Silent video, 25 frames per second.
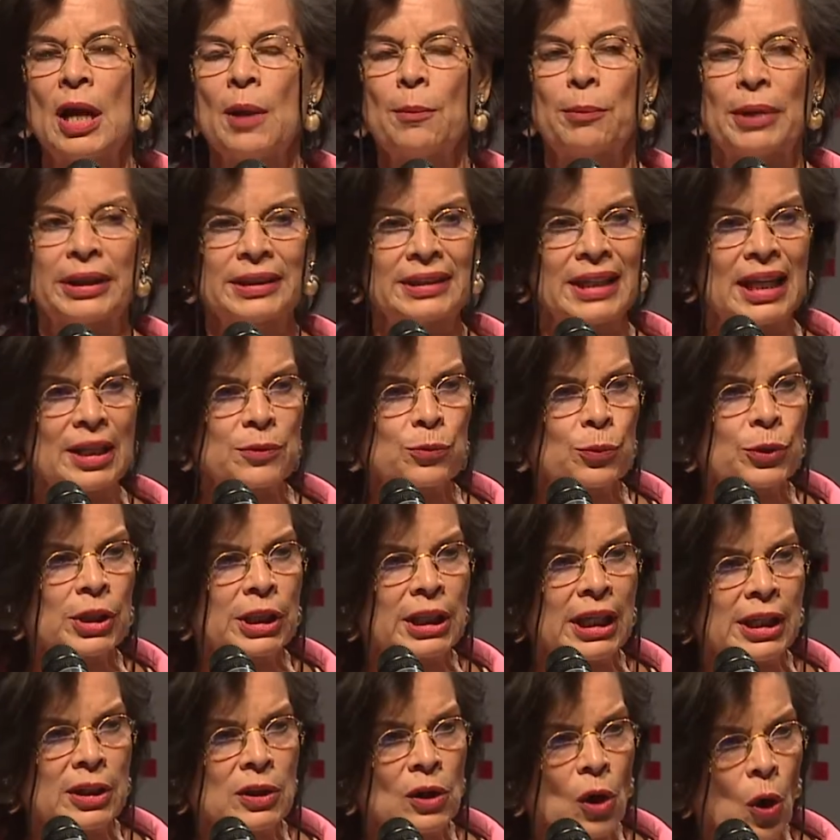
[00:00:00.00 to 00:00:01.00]
but that we
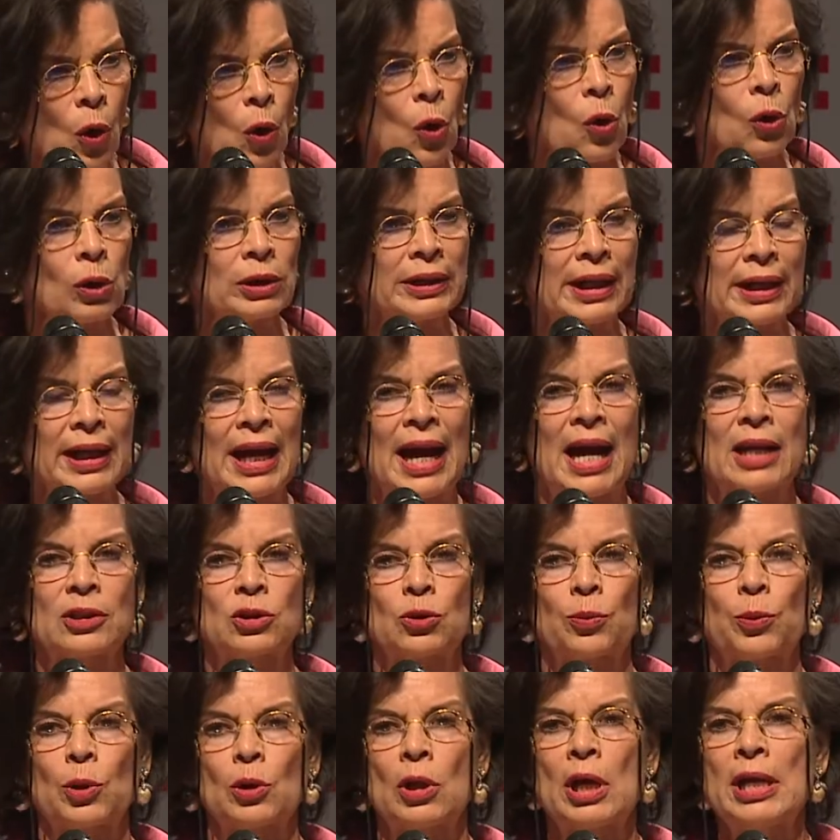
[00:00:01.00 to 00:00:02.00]
can hold
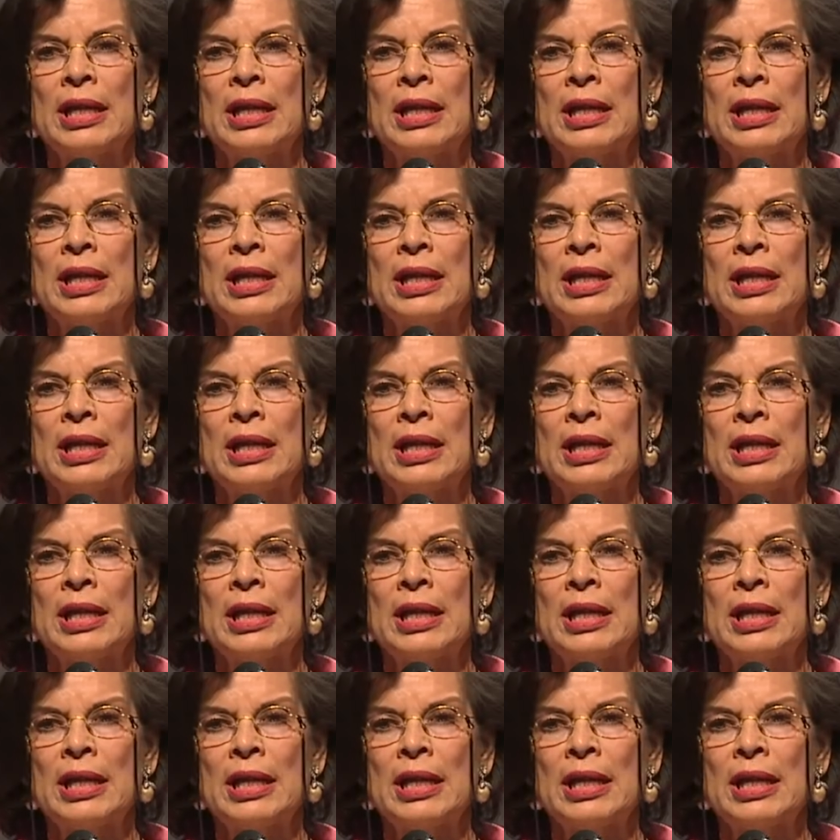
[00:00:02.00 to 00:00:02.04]
accountable